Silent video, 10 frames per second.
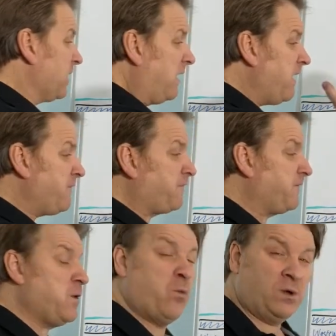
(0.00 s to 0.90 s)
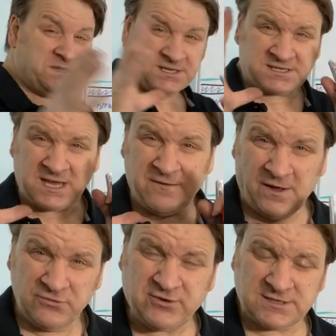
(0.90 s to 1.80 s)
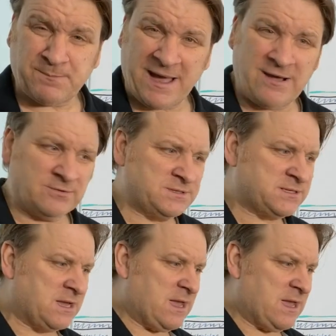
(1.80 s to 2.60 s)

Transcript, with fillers: if you want to save hundreds of pounds